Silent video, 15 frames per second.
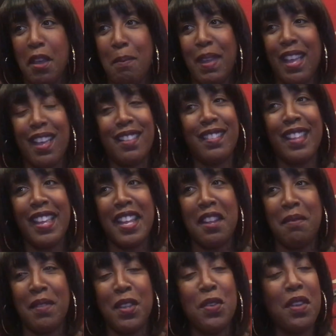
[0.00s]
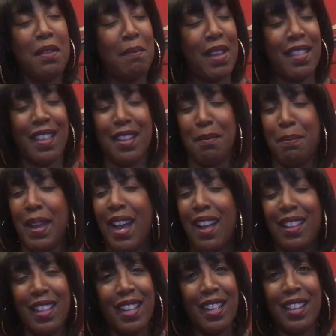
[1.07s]
because it can you can make that a
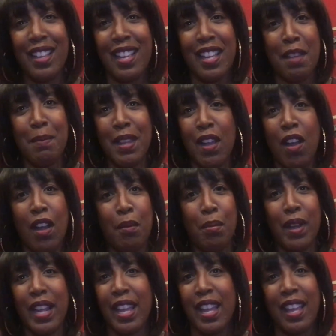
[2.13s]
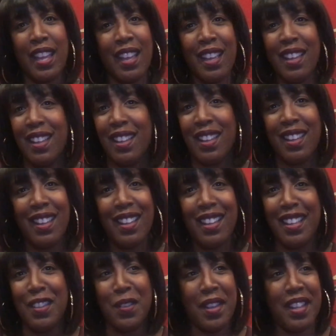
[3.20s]
ballad. It can be heartbreaking.
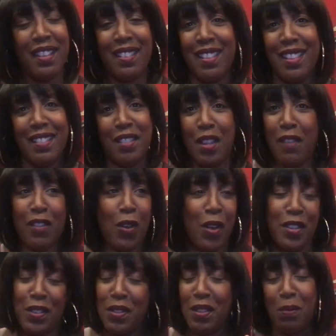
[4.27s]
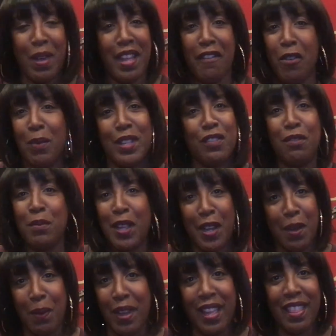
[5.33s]
You can, of course, do the way everyone's
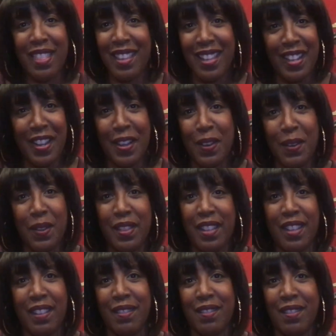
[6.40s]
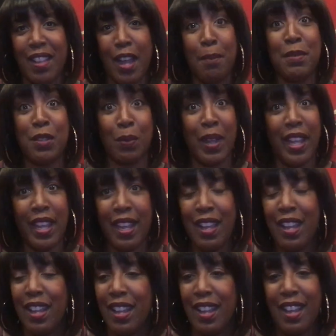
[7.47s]
familiar with, you know, the upswing.
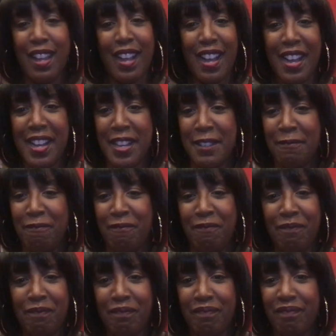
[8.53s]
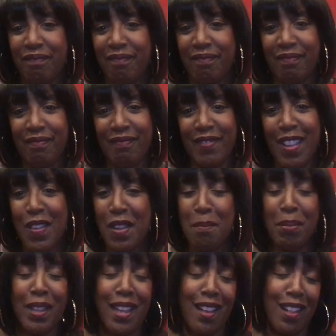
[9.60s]
Um, you can
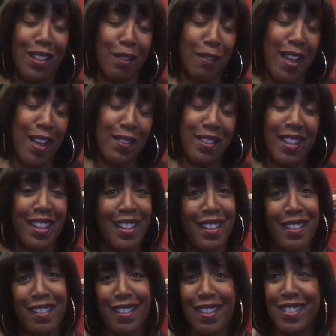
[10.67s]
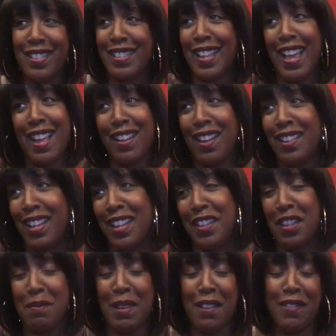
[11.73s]
play all around it. You can scat on it. You
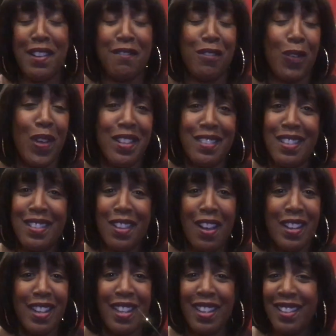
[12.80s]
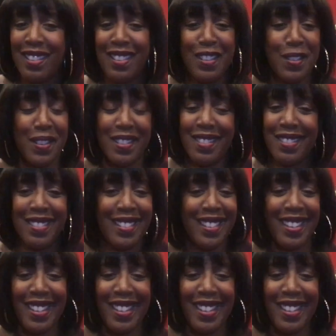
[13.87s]
can make fun voices on it. You can.